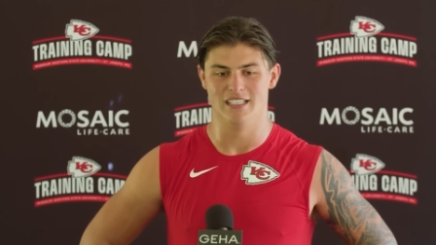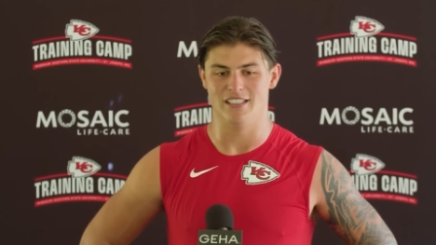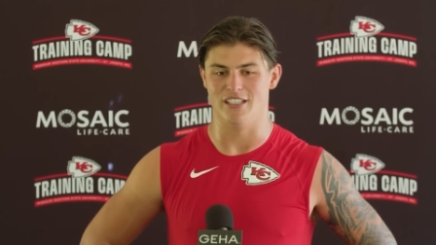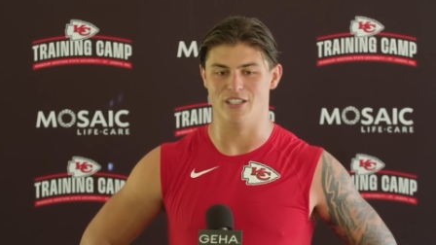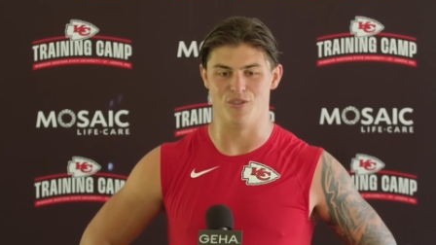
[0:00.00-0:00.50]

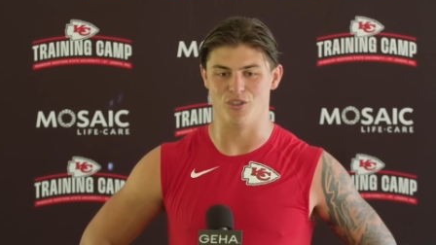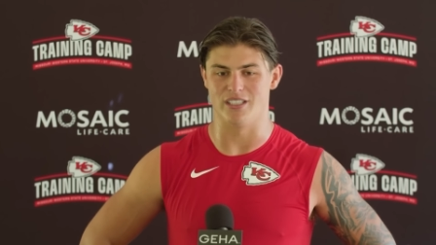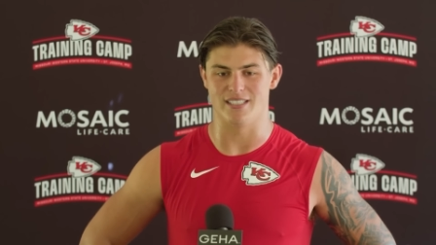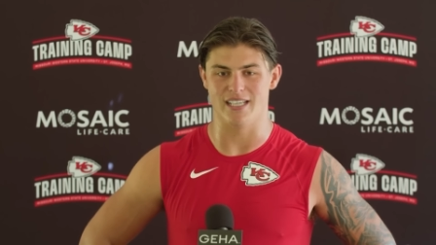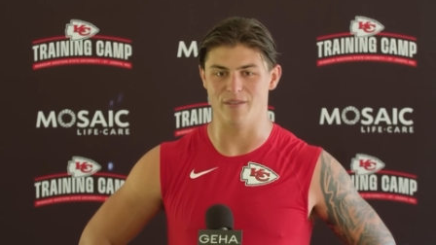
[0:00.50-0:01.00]
you know, join
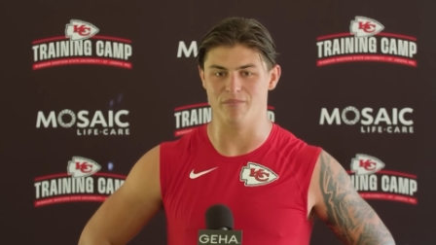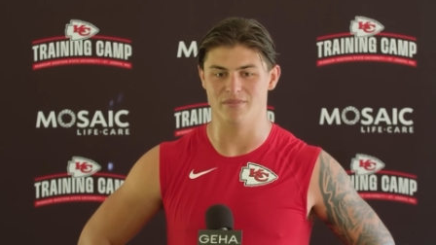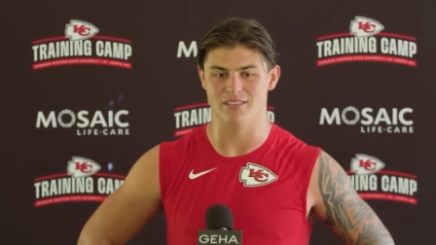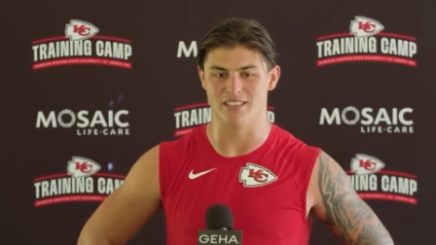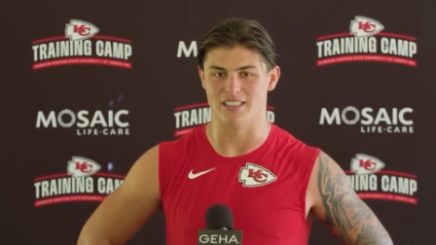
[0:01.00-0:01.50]
a team.
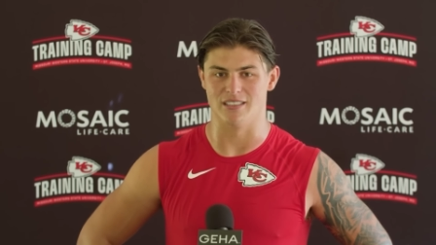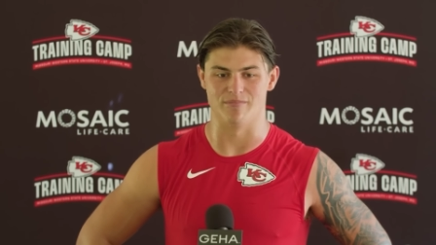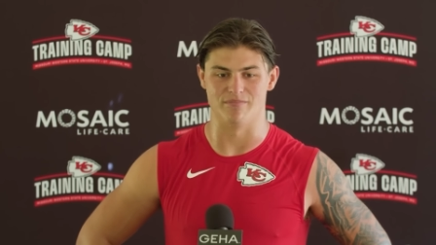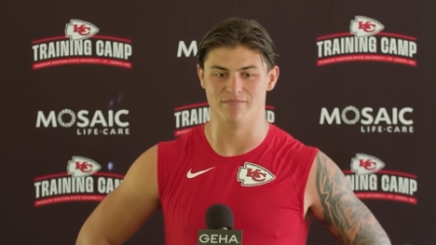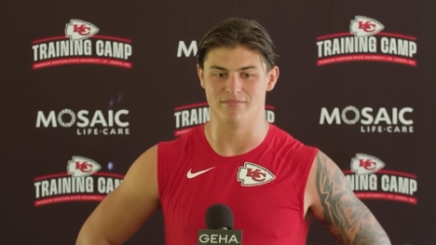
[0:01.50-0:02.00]

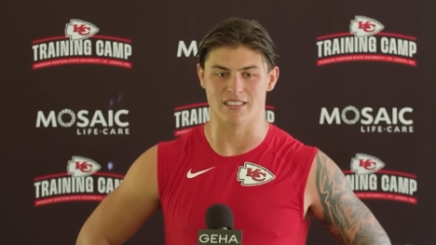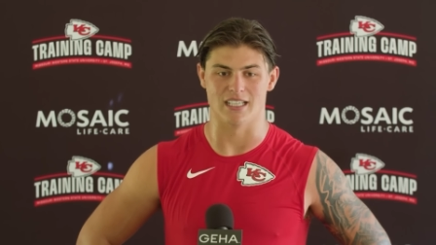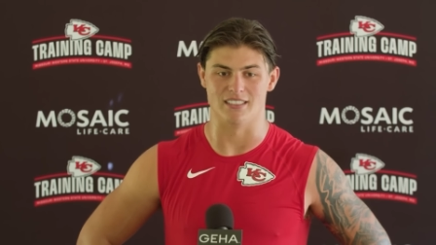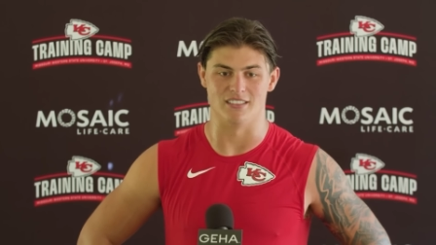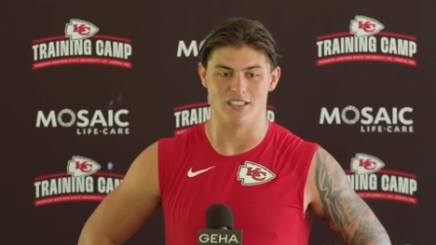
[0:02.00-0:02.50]
Um,
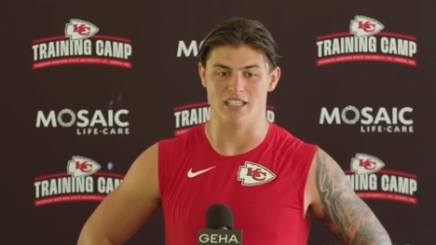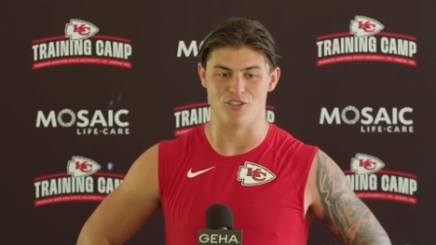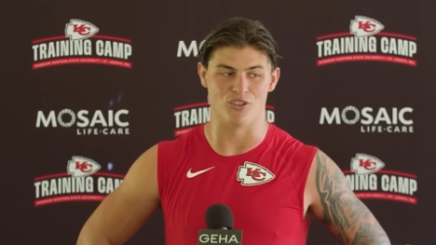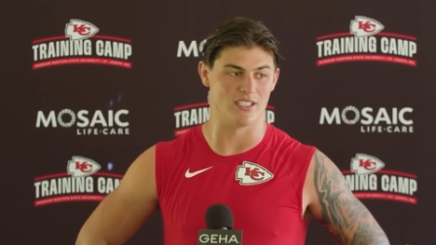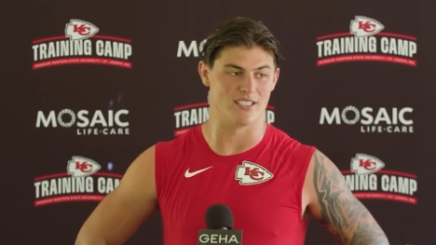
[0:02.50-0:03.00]
and, and
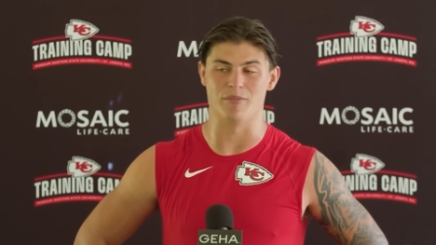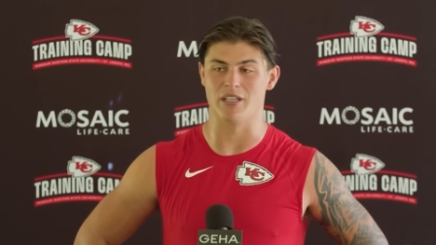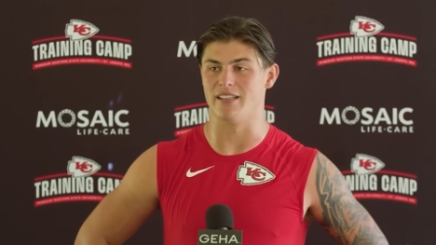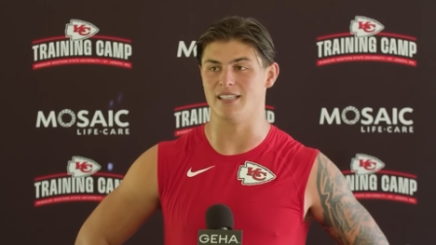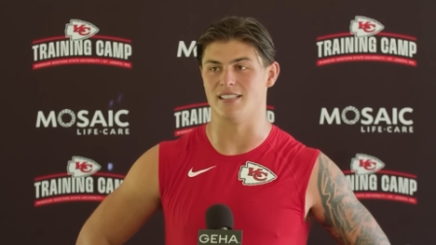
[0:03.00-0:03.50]
join a team
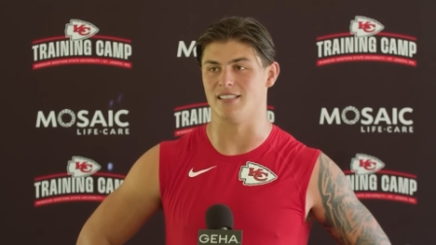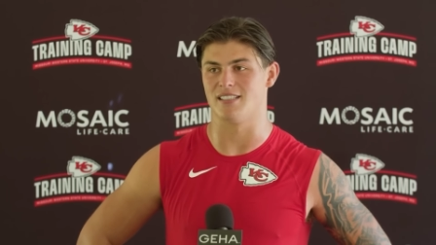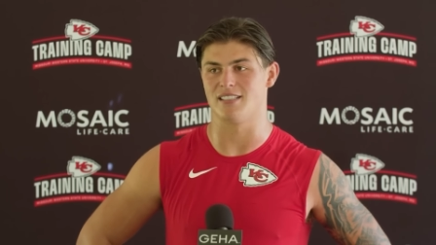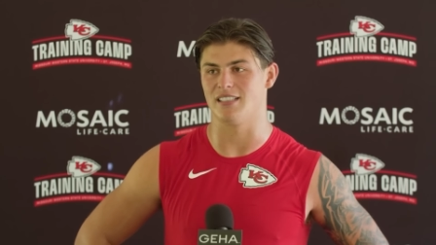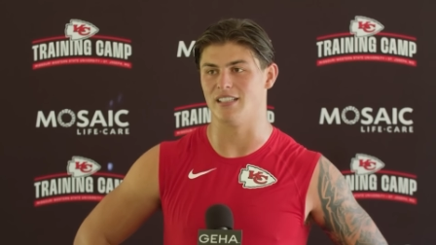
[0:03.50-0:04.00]
like this
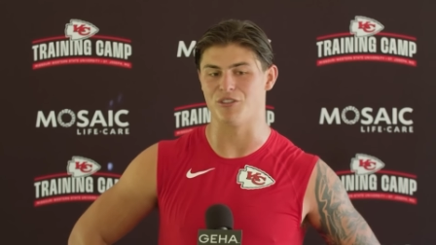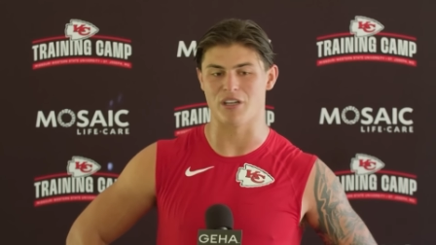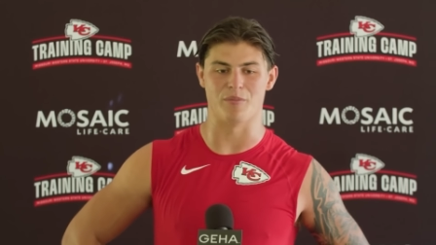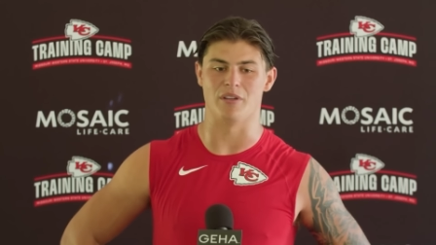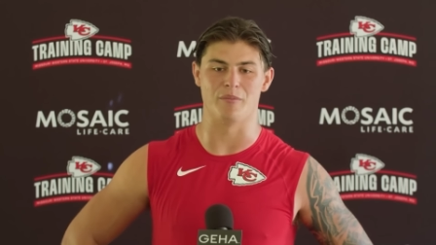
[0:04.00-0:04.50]
is
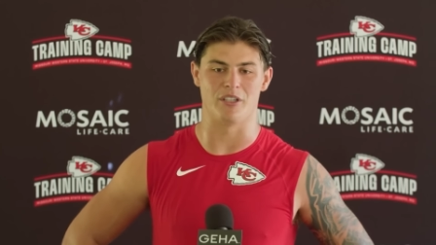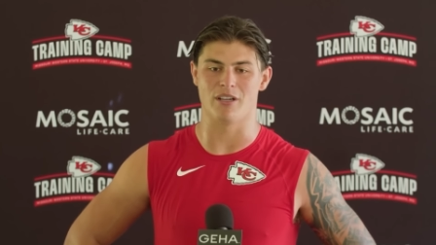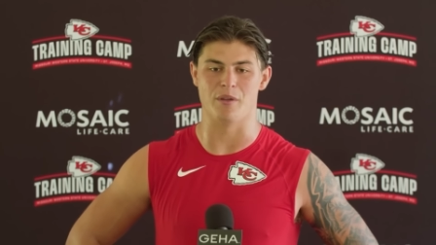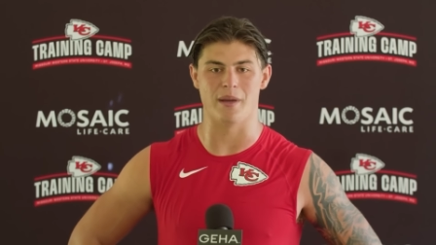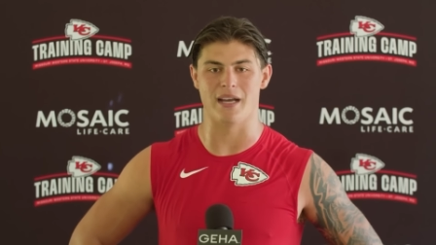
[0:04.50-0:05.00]
incredible. I'm
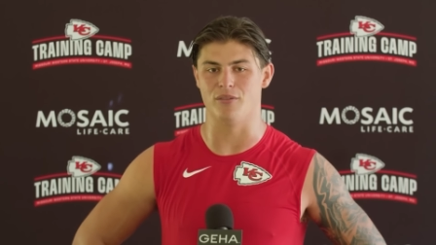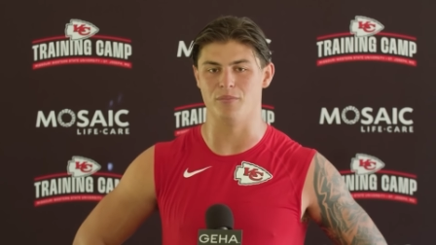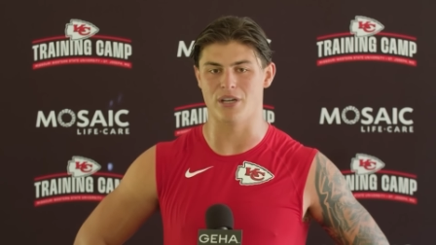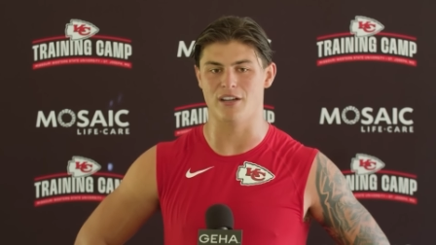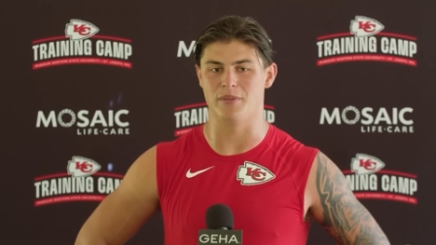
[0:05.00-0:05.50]
incredibly proud,
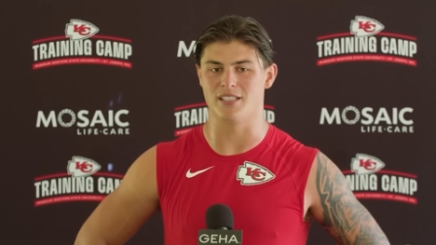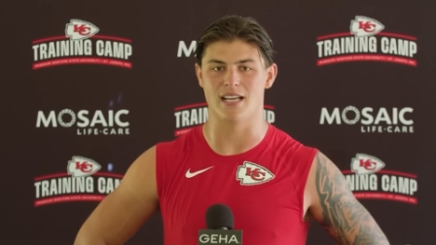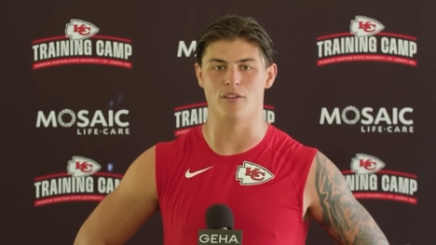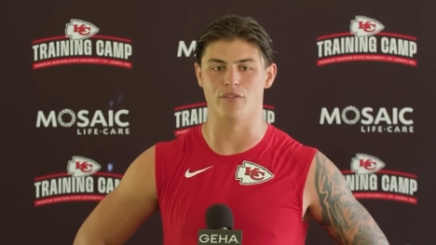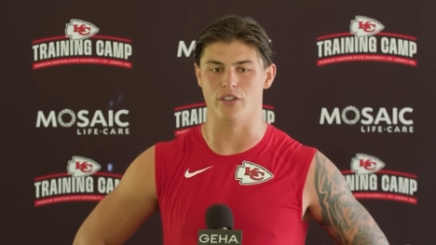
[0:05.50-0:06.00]
proud of
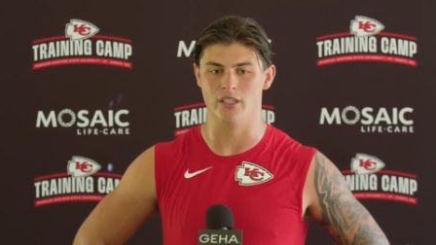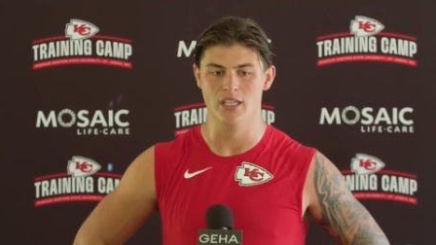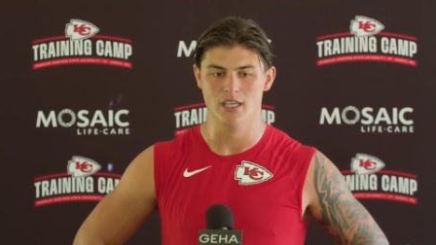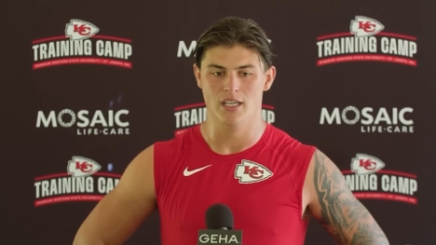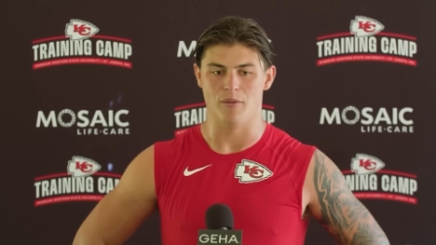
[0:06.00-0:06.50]
myself and,
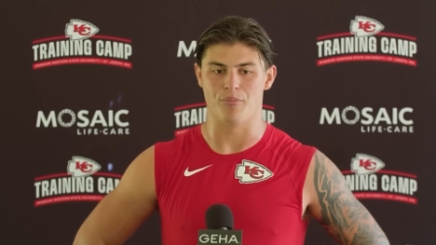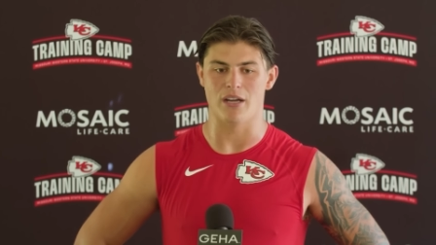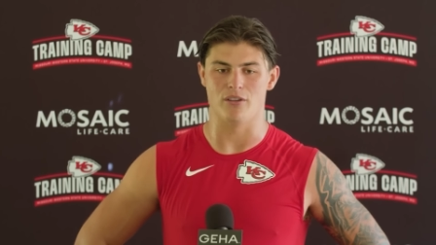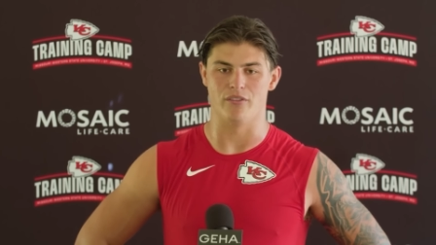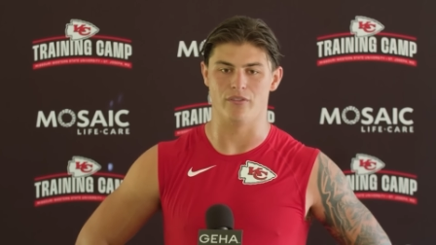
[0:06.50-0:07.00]
and
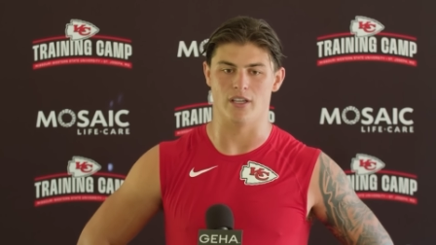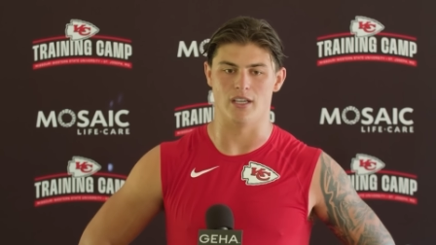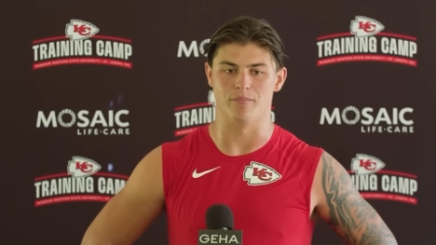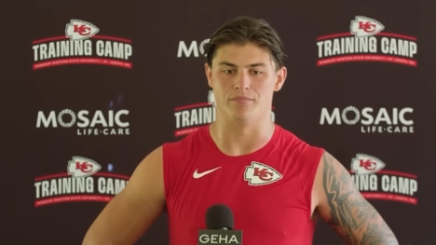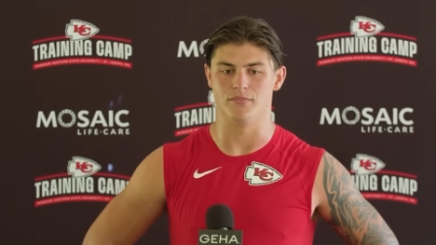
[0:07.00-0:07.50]
proud of
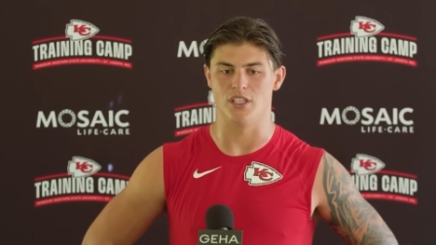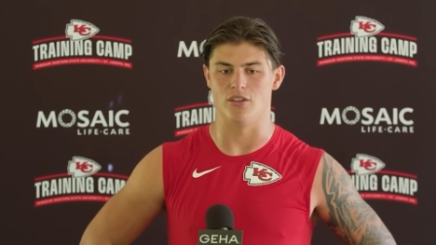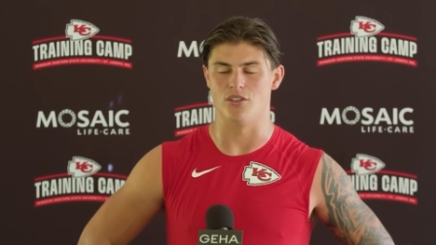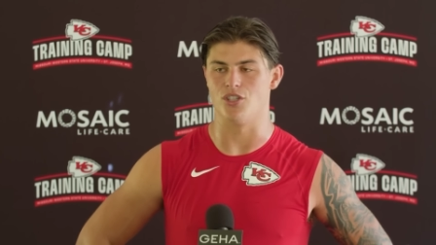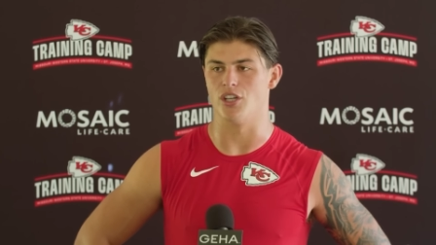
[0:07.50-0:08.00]
um, you
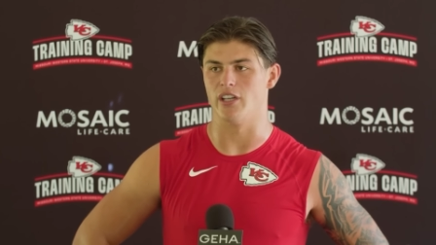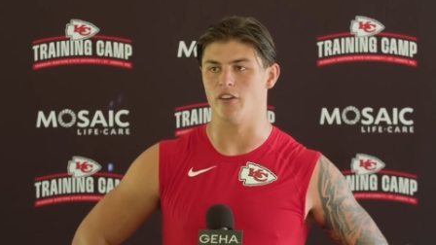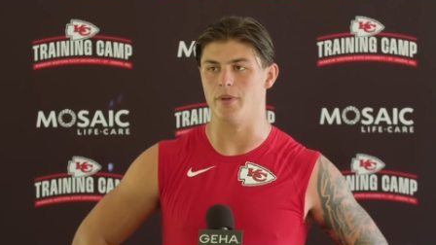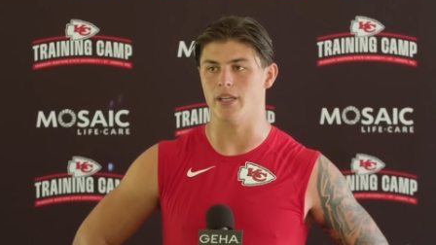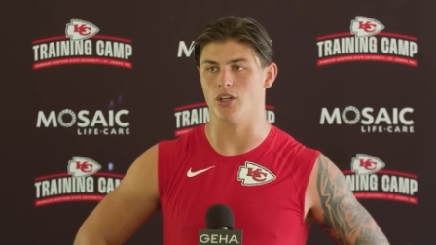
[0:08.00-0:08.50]
know the journey
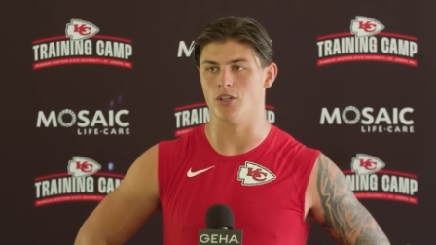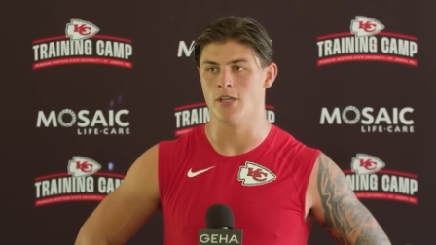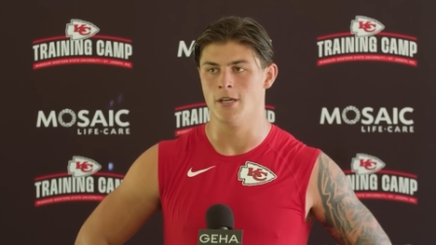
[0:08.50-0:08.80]
I've been on.